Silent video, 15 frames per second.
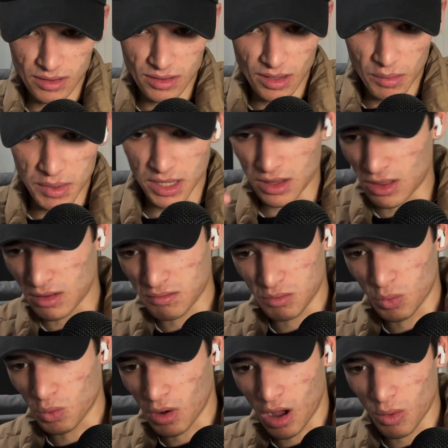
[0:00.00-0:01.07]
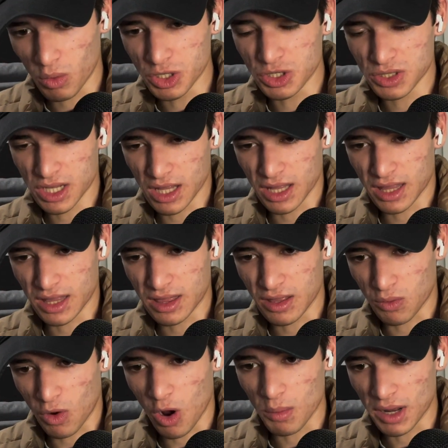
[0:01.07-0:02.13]
would you say that the
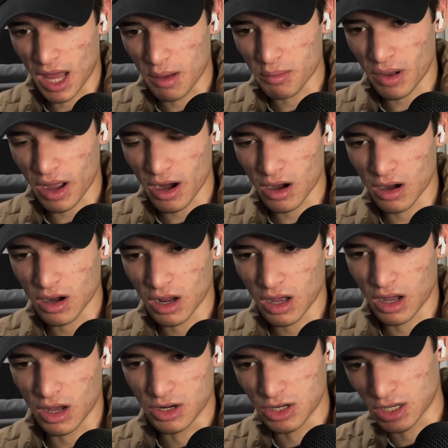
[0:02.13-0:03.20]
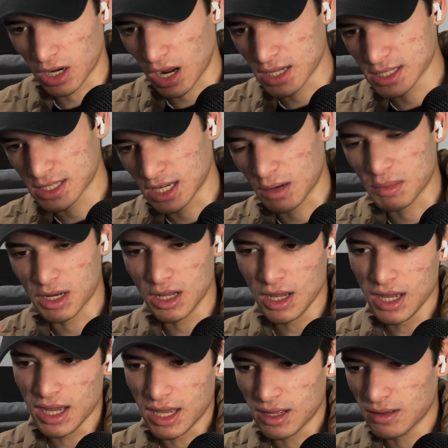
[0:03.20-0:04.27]
Roman Empire under Constantine,
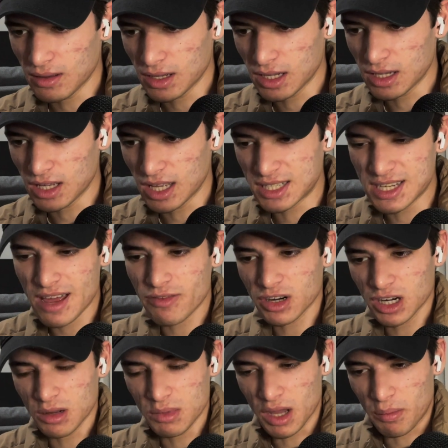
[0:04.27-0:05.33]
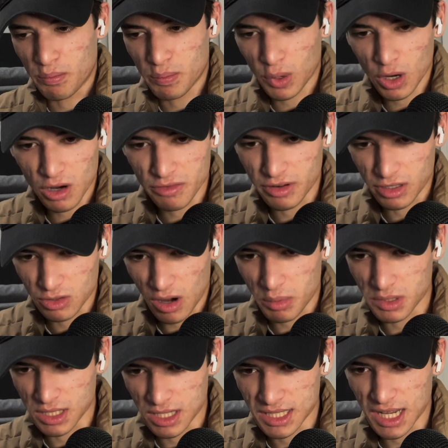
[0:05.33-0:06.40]
it's never going to be a perfect
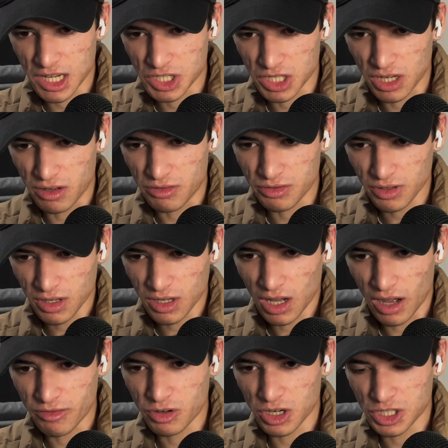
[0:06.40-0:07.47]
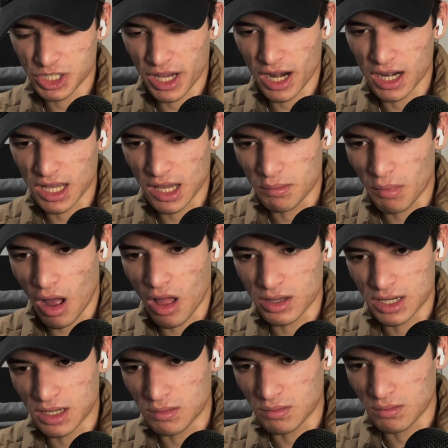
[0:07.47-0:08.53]
representation of Christianity
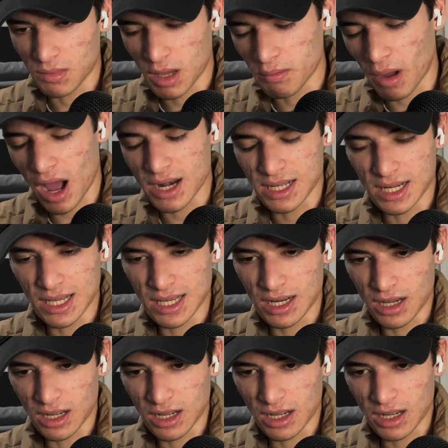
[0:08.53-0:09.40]
embodied in a